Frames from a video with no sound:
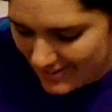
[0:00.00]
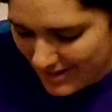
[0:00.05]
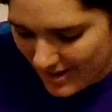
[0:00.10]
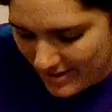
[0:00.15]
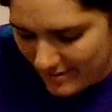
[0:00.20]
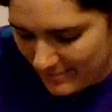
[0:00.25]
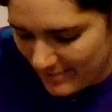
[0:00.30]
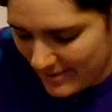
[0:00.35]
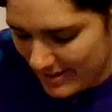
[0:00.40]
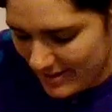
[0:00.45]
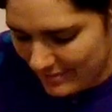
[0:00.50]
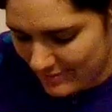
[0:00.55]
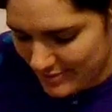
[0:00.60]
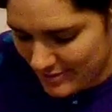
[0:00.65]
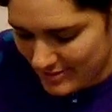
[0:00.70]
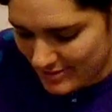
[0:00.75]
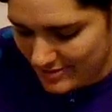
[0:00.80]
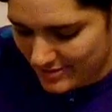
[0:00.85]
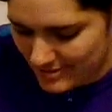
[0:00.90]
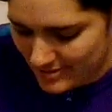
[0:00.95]
I might have
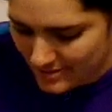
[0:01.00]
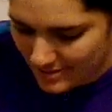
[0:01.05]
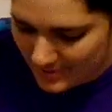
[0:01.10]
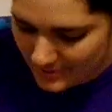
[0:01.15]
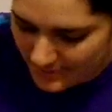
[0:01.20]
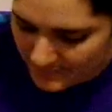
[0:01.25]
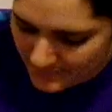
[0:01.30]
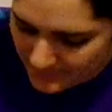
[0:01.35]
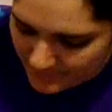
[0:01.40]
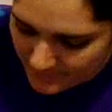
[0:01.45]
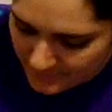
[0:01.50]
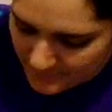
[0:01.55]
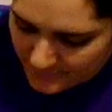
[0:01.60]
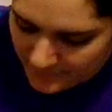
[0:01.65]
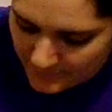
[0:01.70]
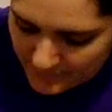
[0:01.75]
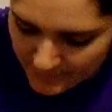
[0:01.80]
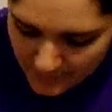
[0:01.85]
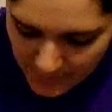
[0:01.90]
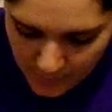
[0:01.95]
just
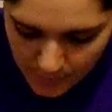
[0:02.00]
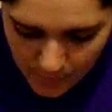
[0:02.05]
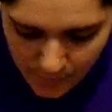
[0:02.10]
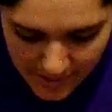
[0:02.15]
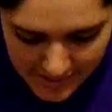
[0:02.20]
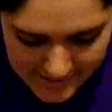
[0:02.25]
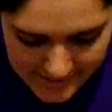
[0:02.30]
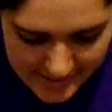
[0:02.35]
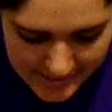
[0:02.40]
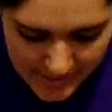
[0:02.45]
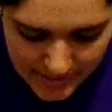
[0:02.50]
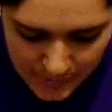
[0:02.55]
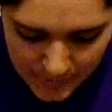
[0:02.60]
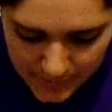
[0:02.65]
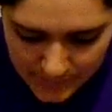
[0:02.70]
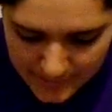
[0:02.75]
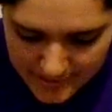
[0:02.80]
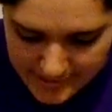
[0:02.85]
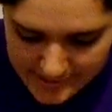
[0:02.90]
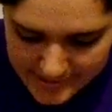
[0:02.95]
wasted a
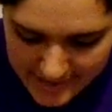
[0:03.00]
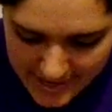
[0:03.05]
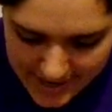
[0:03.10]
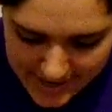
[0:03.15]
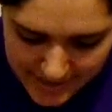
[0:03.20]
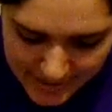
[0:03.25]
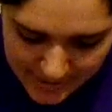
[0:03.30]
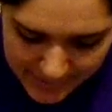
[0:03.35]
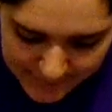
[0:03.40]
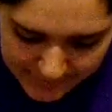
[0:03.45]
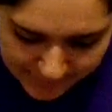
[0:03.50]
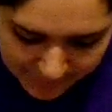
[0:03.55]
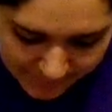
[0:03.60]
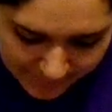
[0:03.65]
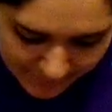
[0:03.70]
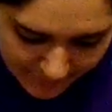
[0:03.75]
whole entire